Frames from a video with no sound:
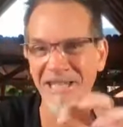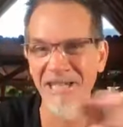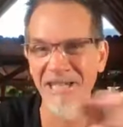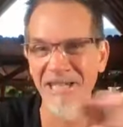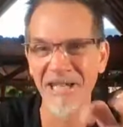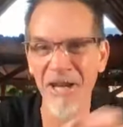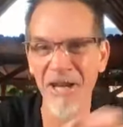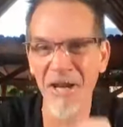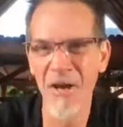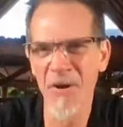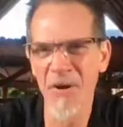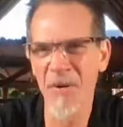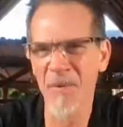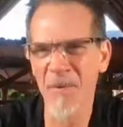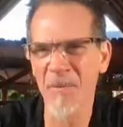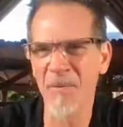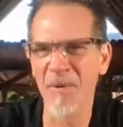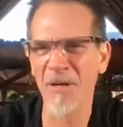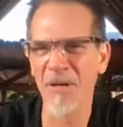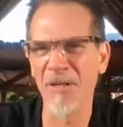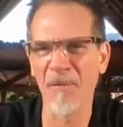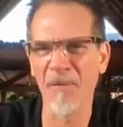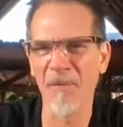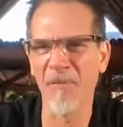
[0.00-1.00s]
I was like,
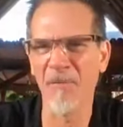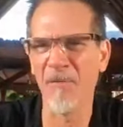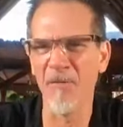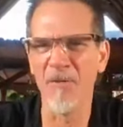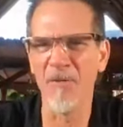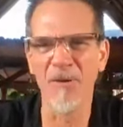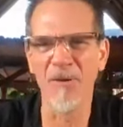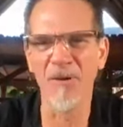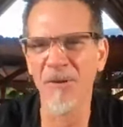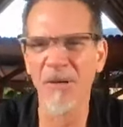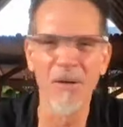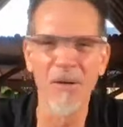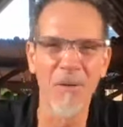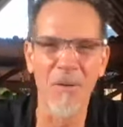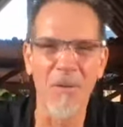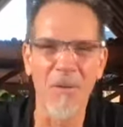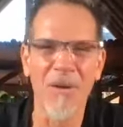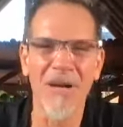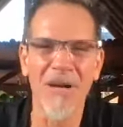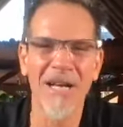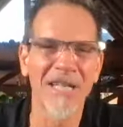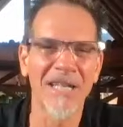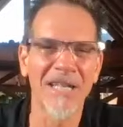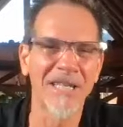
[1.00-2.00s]
"Where's the food?
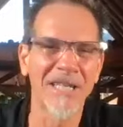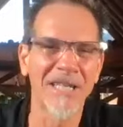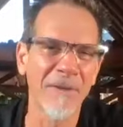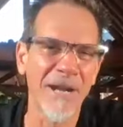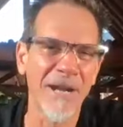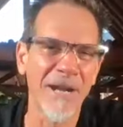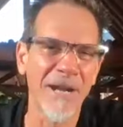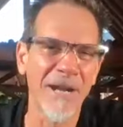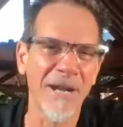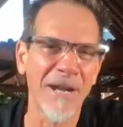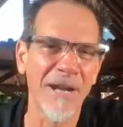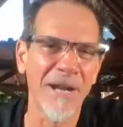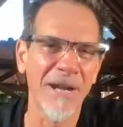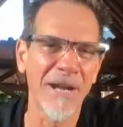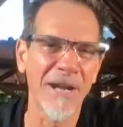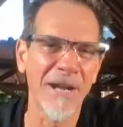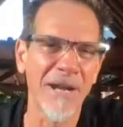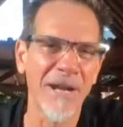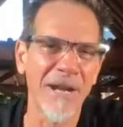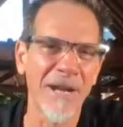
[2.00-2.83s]
Why is the waiter